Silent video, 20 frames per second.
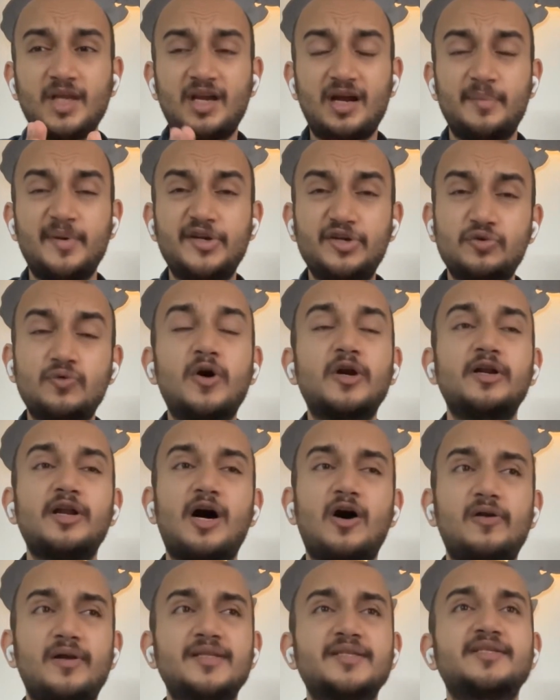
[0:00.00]
coming to what
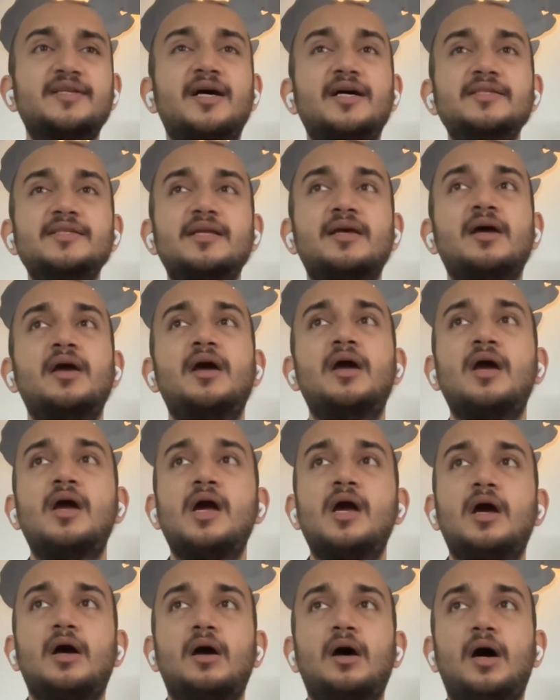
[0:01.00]
DAOlens does,
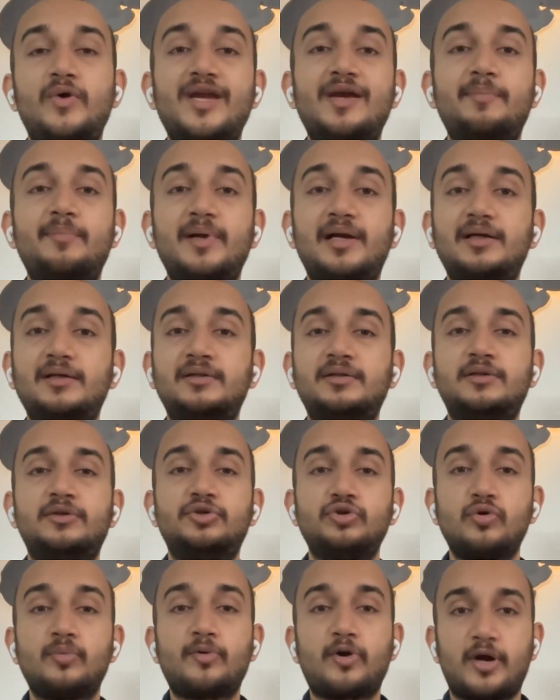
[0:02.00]
we have built
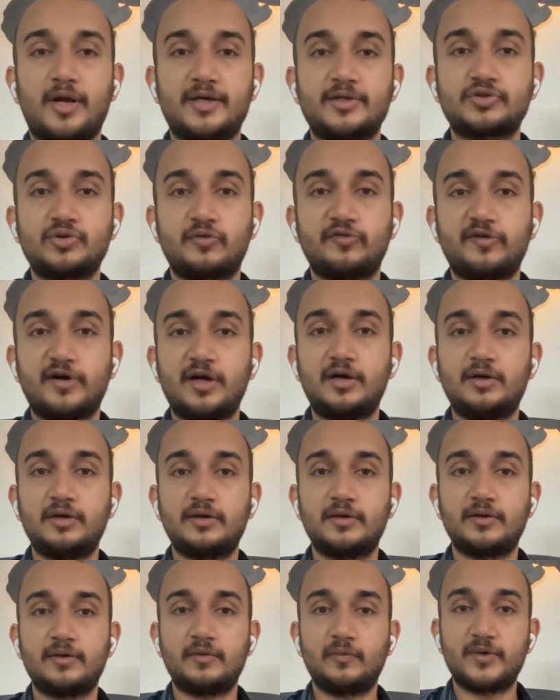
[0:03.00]
2 products so far,
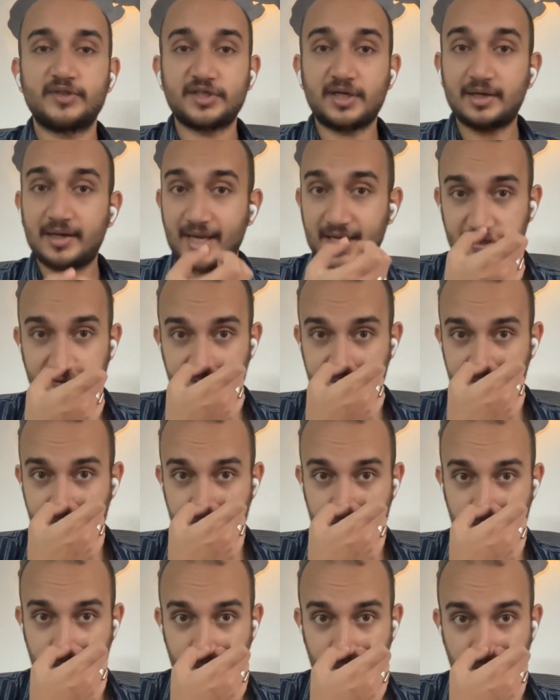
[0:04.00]
which are live.
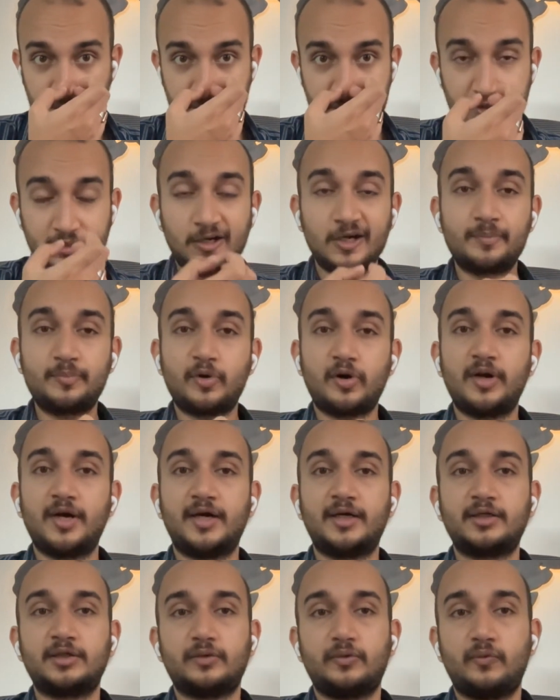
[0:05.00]
A third
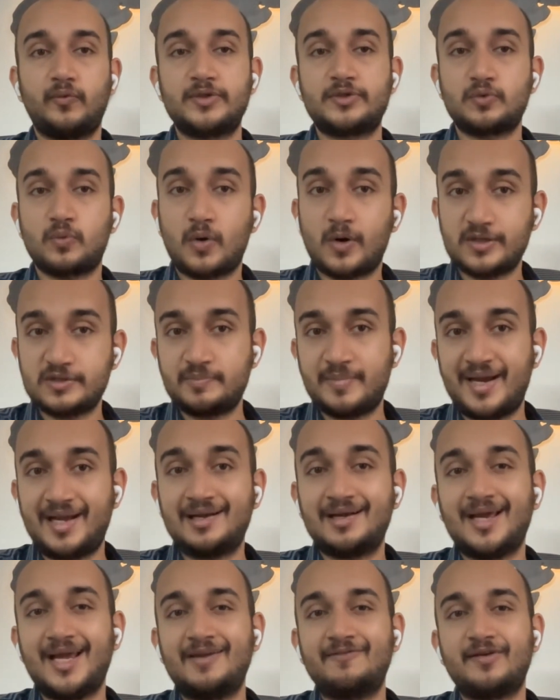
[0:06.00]
product, which was made
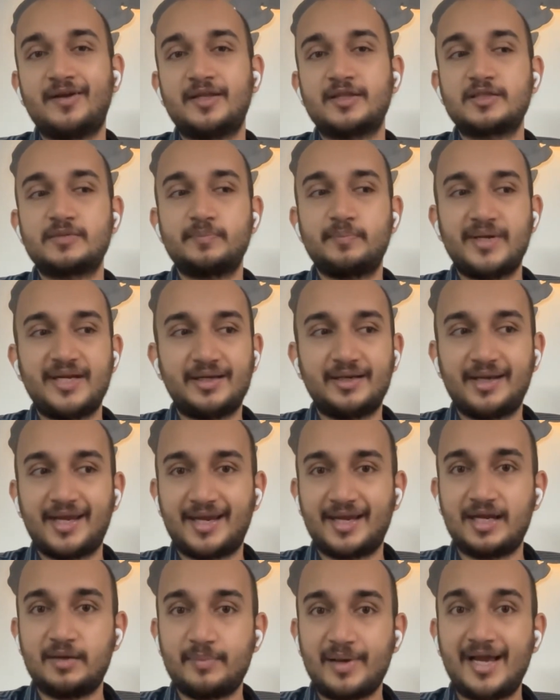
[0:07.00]
live and it's been
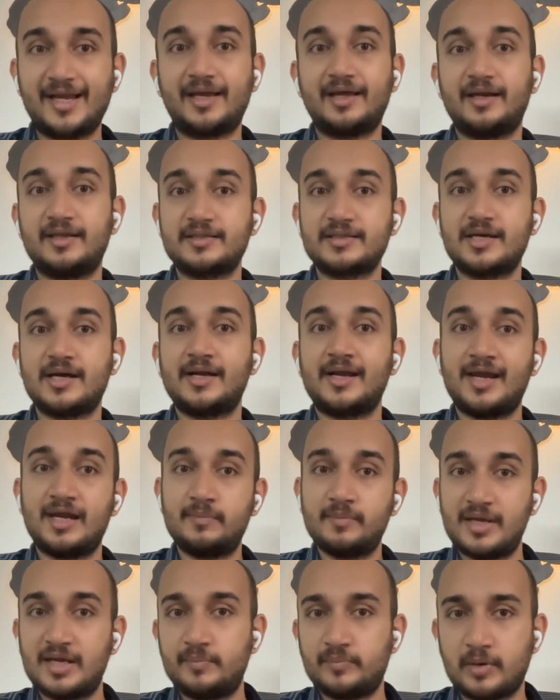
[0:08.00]
taken back and it's again
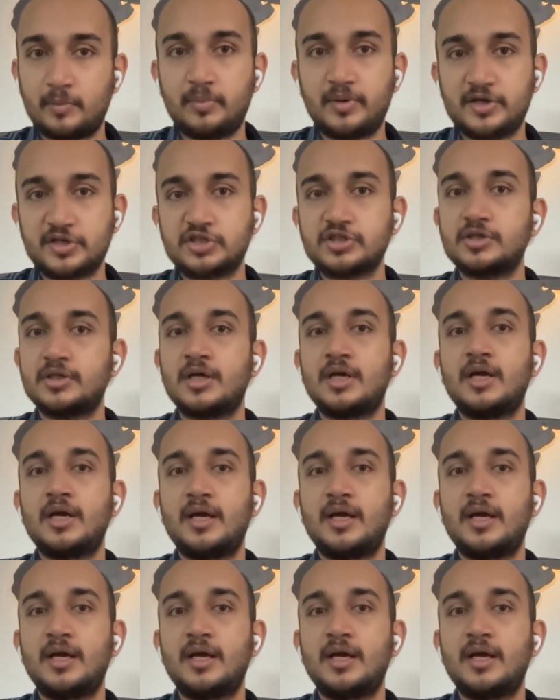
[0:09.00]
being published